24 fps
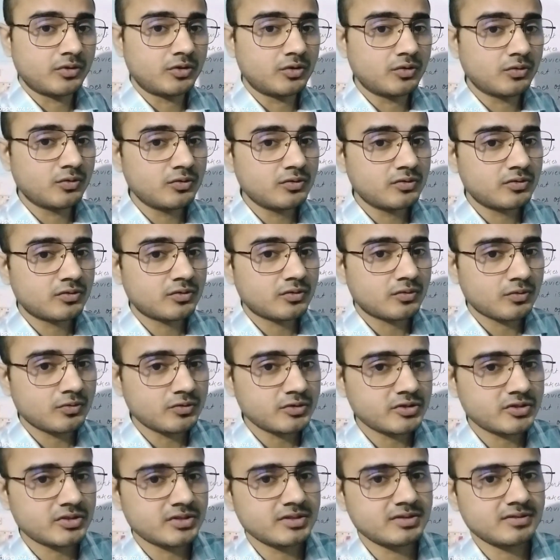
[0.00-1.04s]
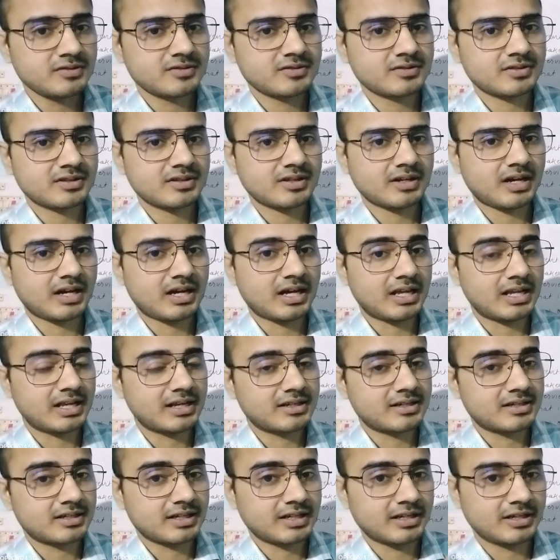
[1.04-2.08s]
those questions I'll
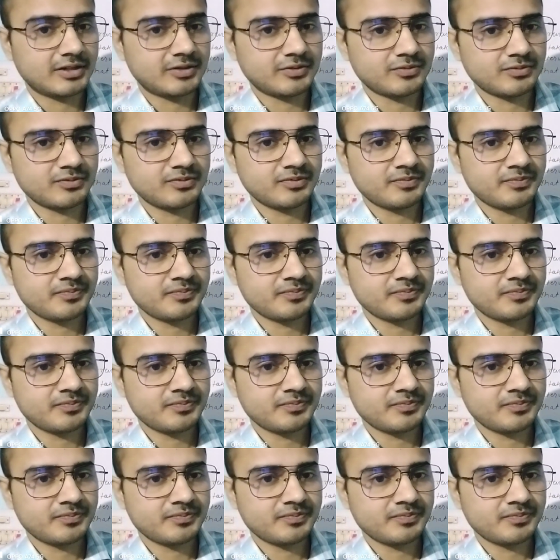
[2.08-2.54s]
tell you